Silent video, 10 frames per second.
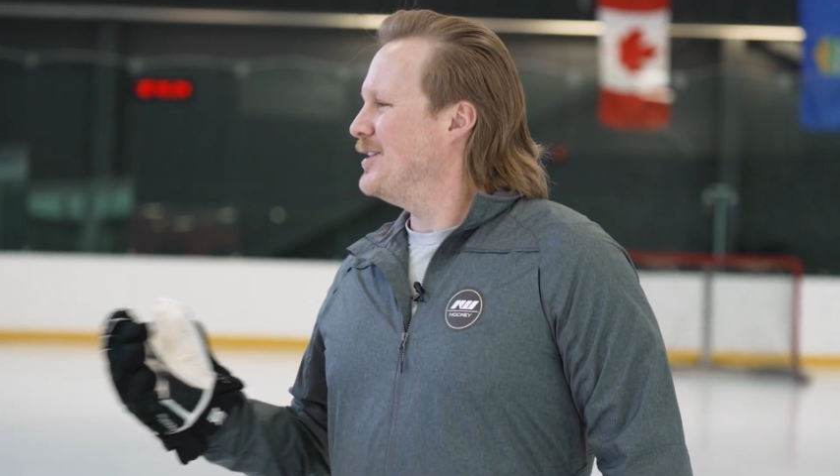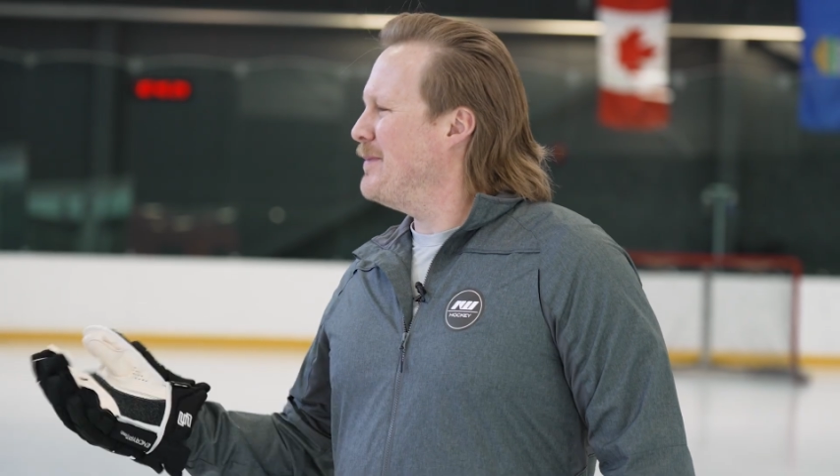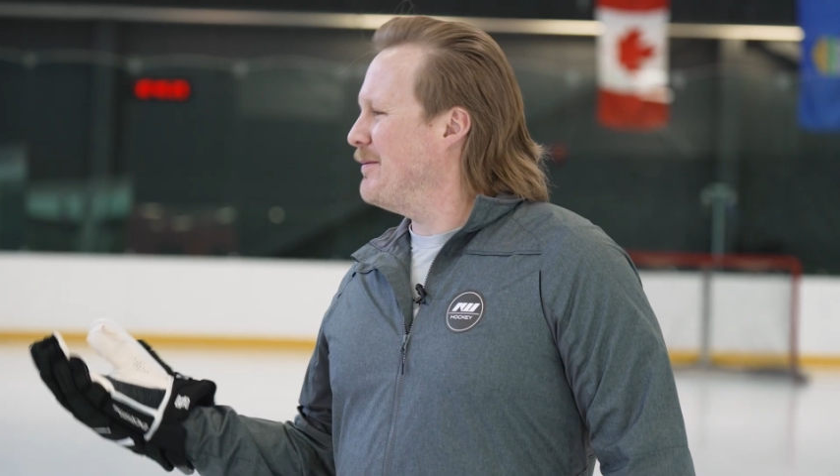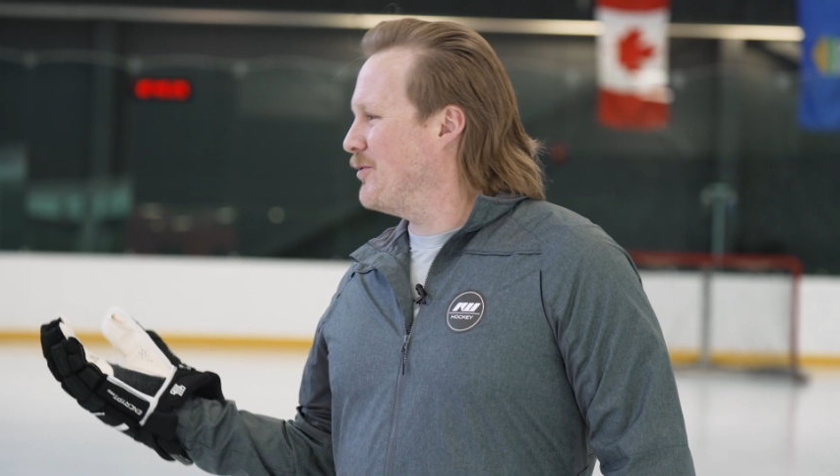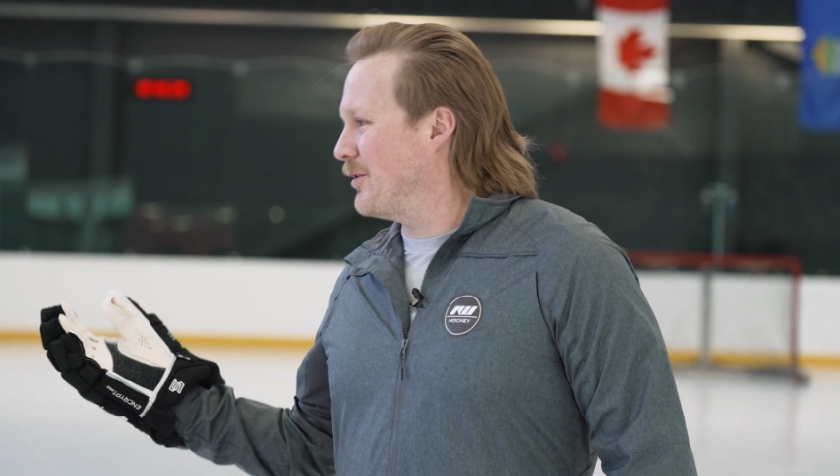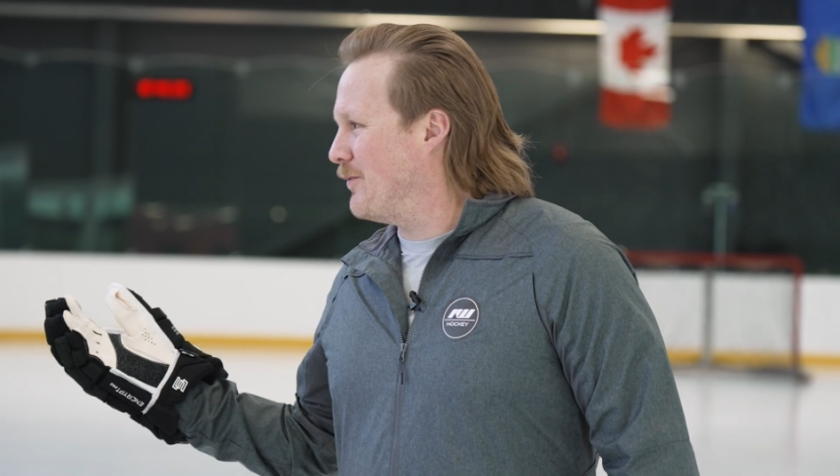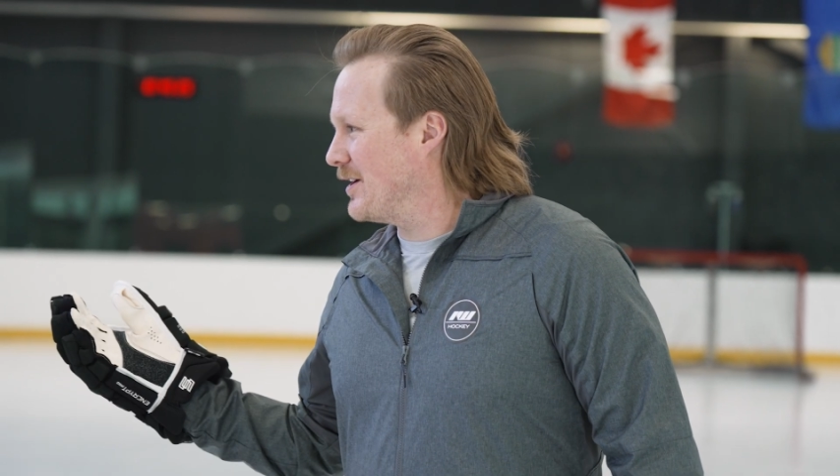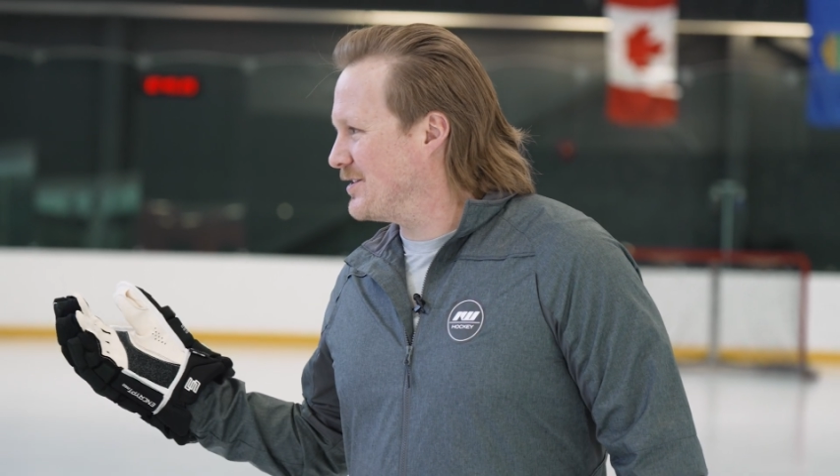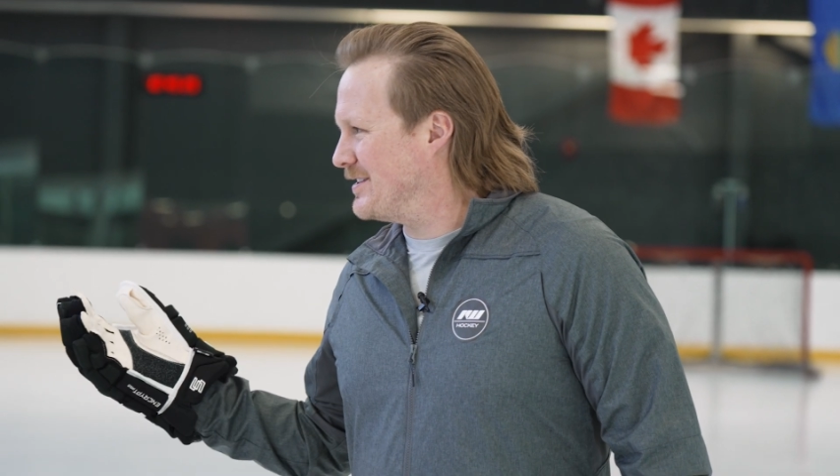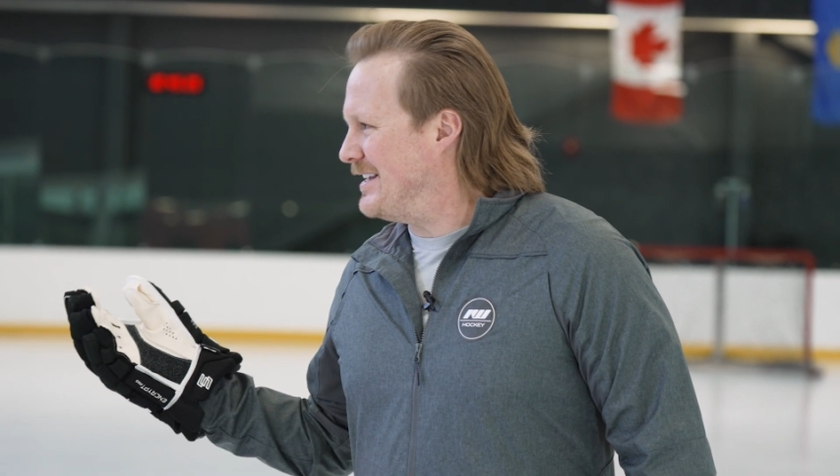you maybe want to
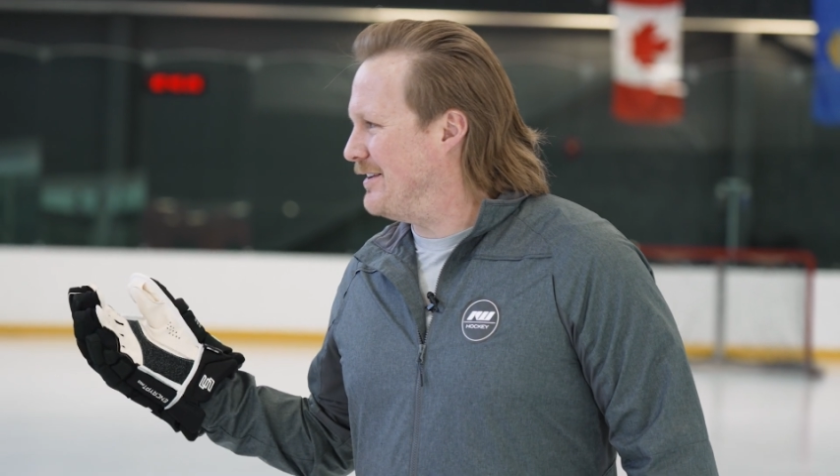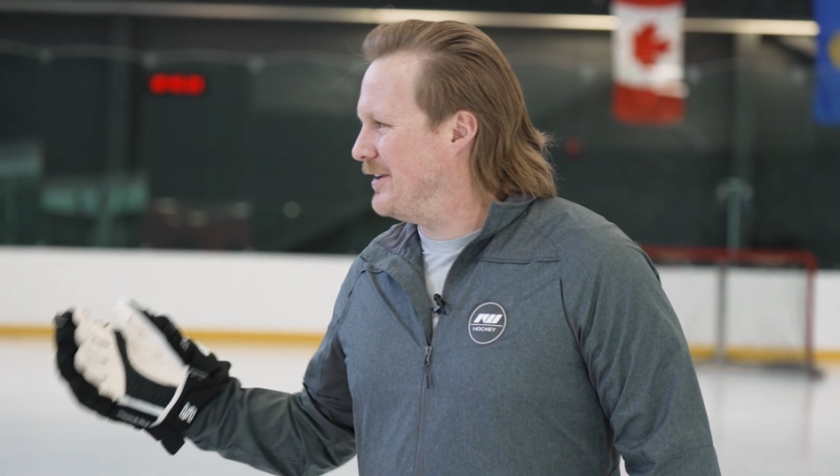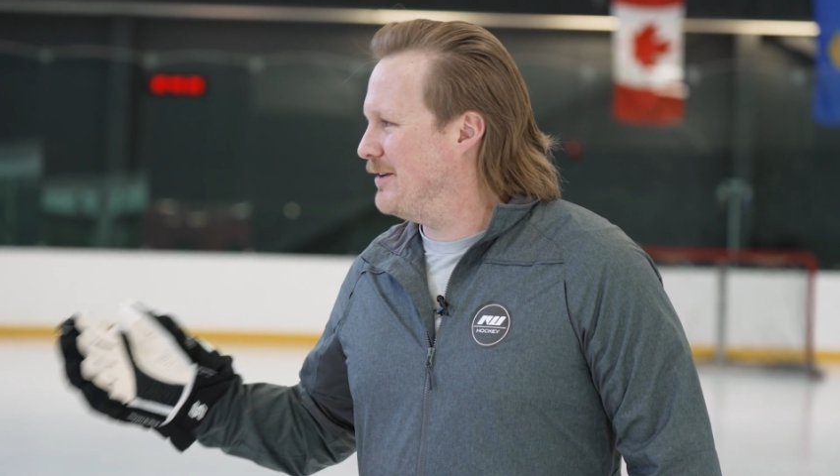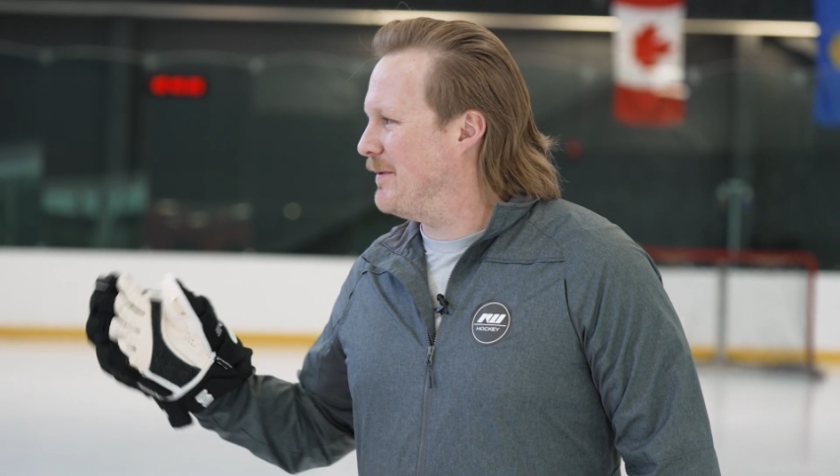watch the TV,